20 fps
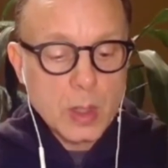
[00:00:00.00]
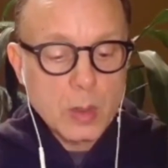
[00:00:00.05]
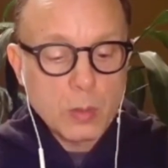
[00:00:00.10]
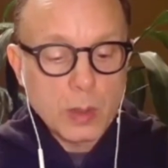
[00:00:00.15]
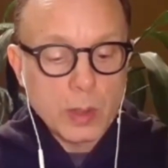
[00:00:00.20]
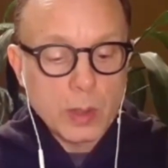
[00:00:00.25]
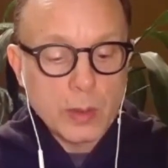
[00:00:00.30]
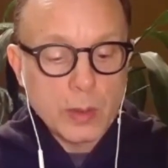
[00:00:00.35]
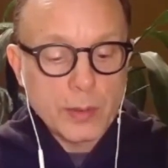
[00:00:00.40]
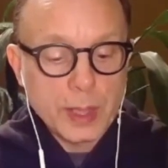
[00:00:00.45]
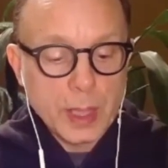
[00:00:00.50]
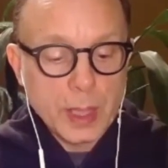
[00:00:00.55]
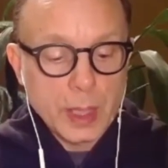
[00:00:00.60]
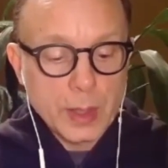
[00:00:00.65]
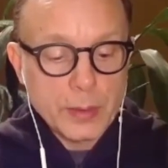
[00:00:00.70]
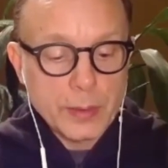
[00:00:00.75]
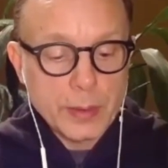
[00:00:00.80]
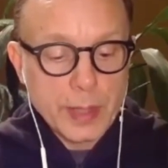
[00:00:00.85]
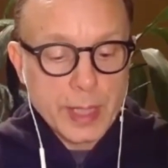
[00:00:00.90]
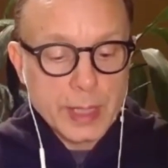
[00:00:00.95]
while the
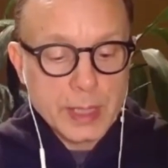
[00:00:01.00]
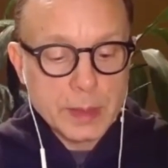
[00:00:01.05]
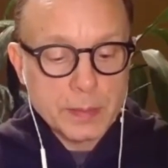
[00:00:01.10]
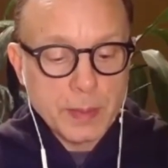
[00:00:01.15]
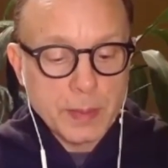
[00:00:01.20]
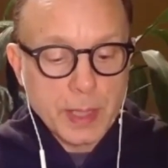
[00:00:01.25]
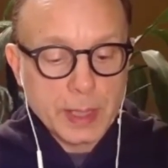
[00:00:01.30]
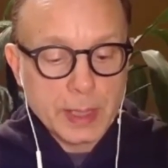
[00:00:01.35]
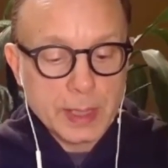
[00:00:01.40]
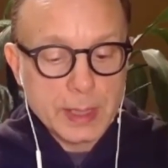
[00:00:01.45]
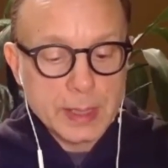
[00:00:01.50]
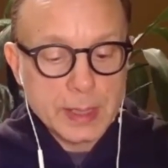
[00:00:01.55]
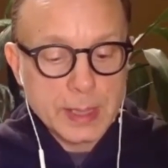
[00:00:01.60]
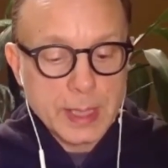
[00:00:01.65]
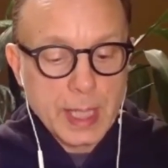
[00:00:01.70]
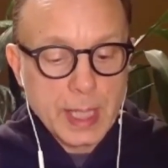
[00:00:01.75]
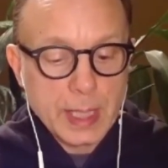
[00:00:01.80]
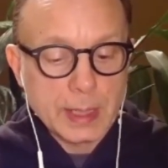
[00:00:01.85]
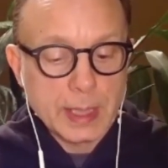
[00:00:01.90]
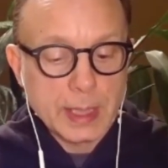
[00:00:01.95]
other aspect is
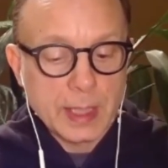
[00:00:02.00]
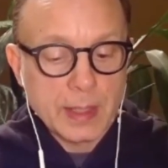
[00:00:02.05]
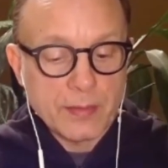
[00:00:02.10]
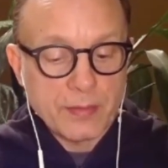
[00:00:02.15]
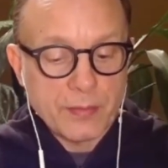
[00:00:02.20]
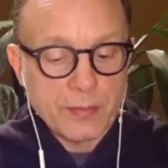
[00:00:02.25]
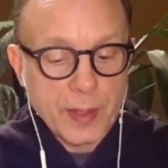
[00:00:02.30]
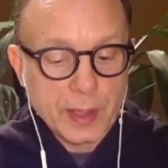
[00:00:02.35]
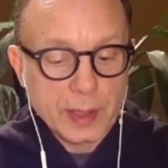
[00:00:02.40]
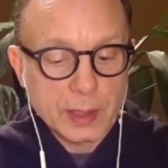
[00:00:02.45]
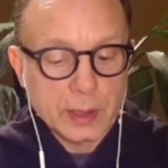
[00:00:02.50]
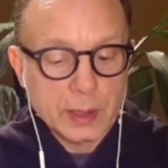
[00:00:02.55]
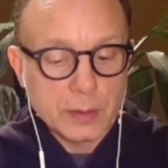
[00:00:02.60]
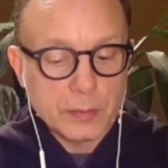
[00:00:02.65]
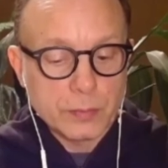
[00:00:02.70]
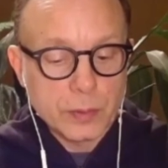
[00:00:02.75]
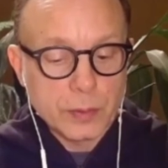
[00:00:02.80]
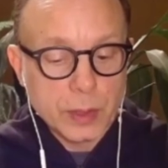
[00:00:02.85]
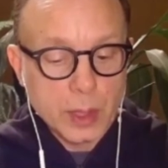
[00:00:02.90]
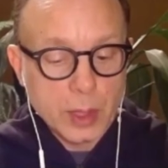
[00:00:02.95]
that the
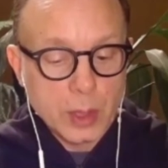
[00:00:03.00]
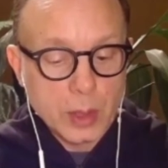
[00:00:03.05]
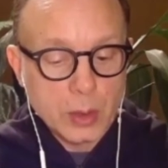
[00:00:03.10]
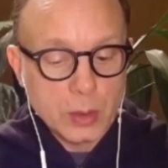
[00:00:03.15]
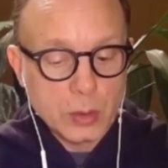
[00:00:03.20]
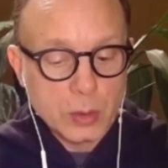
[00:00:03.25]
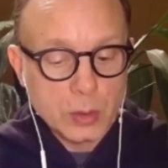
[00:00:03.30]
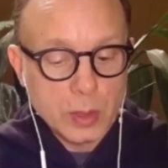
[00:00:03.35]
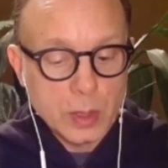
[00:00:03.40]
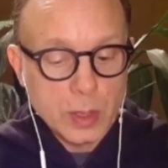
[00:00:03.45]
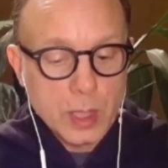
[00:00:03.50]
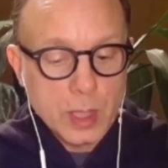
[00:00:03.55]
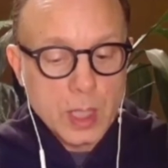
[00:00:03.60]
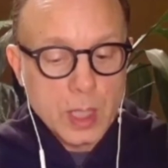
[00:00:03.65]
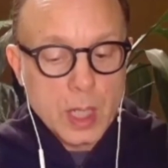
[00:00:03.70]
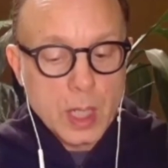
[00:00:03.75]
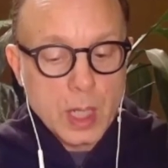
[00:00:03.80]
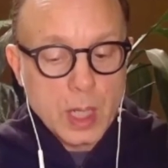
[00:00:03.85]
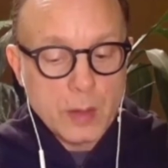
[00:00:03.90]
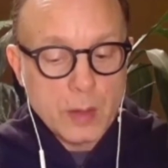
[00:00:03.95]
effective tone
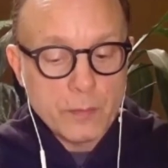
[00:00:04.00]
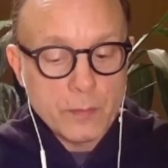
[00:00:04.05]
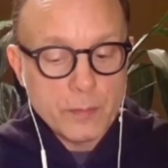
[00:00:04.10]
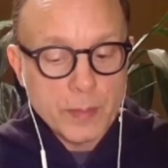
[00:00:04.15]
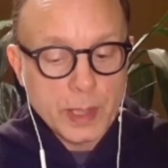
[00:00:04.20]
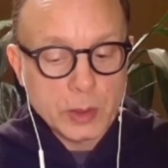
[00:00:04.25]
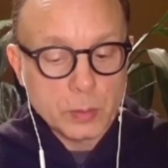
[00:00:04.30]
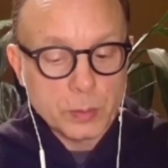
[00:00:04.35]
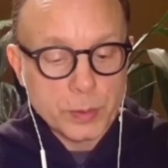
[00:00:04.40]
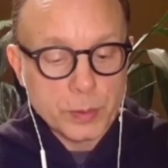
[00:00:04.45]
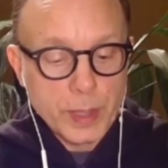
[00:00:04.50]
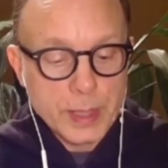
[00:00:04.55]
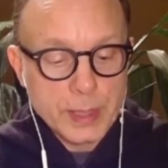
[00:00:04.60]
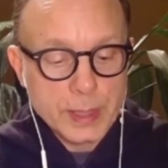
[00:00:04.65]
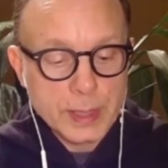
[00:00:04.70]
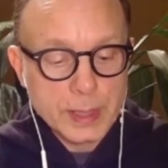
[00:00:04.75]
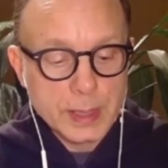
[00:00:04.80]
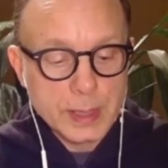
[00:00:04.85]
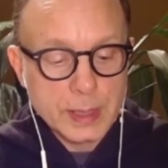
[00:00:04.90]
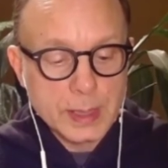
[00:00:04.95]
of mental
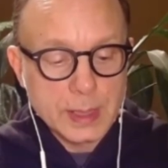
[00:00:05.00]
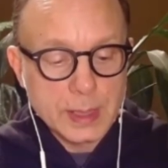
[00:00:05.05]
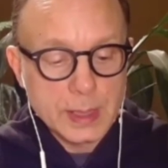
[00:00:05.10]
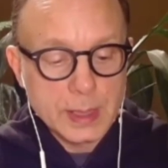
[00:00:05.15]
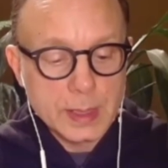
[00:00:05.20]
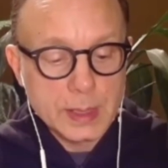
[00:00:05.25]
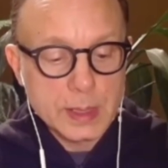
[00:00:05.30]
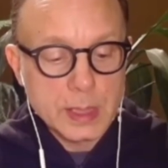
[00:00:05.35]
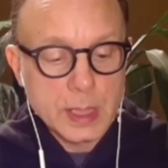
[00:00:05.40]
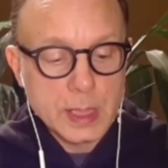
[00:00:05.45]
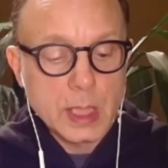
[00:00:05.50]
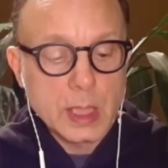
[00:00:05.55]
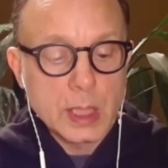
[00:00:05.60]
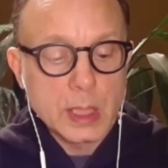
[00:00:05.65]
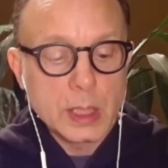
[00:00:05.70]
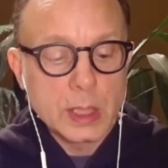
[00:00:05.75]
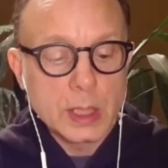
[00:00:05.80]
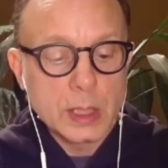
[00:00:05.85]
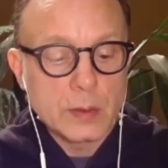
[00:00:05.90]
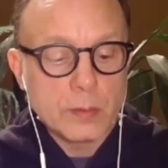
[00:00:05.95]
processes
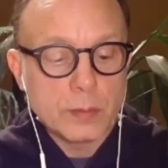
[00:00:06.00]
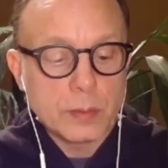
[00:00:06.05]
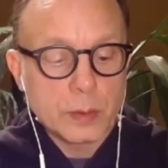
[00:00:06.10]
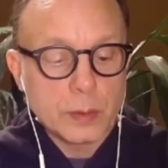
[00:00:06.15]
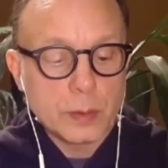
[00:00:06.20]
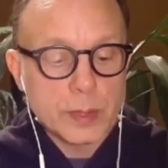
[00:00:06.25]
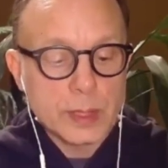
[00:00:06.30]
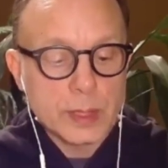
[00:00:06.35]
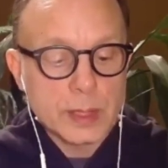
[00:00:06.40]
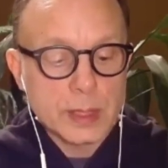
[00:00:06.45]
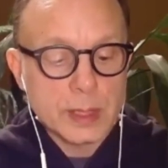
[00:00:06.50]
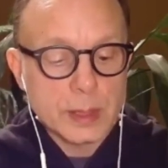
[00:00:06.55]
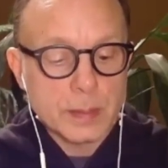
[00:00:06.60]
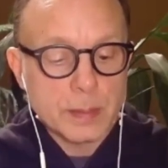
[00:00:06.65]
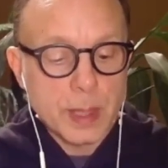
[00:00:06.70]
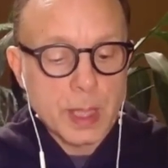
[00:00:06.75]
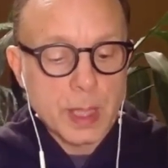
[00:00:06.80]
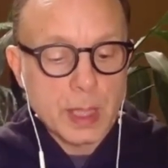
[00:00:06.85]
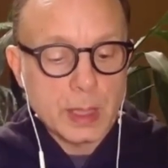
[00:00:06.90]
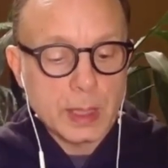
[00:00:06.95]
influences the
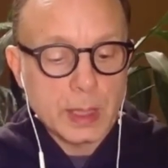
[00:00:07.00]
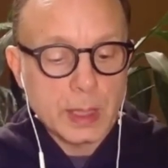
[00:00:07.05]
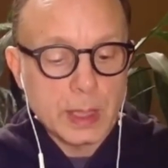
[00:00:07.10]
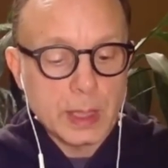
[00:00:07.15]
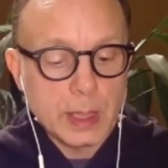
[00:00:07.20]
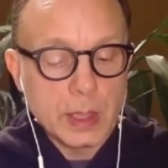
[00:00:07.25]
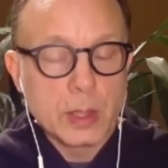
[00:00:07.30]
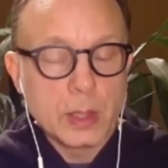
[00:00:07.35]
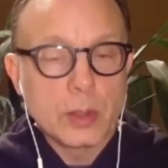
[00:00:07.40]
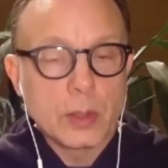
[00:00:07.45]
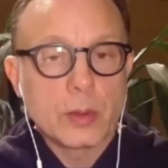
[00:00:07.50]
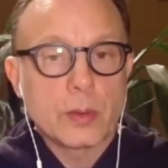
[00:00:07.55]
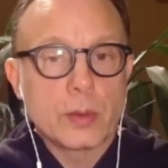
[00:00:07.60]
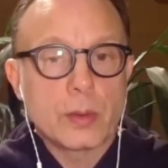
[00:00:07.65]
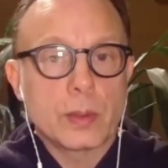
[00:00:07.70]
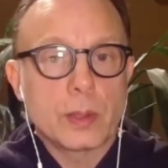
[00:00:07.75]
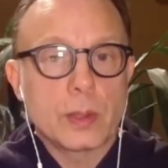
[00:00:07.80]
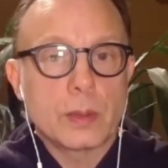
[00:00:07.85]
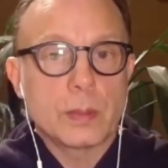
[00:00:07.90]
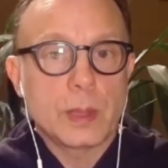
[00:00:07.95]
body
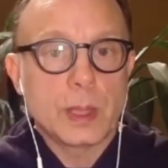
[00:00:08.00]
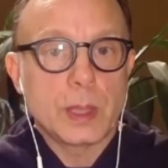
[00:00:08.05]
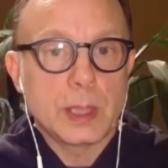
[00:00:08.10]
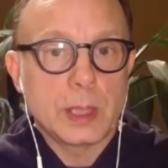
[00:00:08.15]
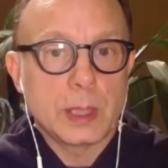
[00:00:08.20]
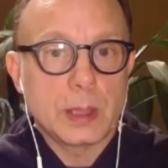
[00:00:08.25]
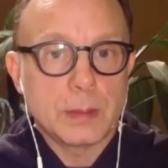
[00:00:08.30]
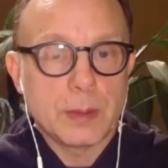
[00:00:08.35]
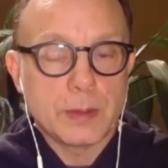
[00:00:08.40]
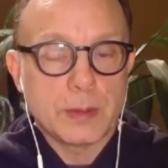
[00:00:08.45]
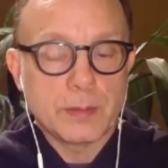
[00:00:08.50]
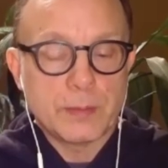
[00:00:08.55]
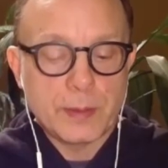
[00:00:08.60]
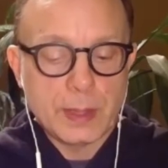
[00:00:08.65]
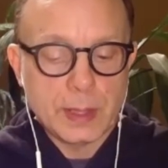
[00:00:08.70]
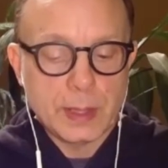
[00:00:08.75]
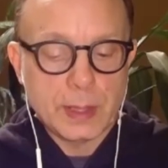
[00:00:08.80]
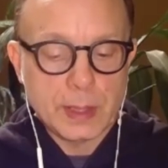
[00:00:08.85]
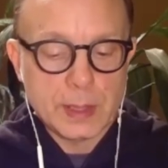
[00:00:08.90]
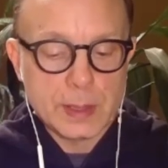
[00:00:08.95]
through the medium of
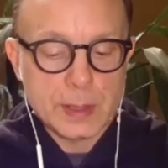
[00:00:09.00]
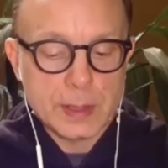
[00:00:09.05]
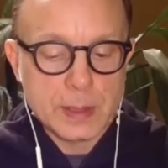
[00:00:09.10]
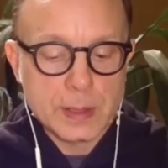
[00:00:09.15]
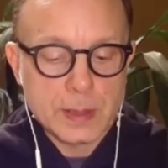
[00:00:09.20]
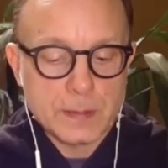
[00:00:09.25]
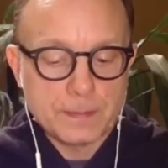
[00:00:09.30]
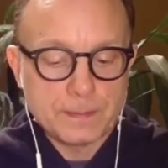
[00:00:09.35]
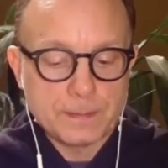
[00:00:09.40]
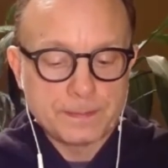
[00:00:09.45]
feelings.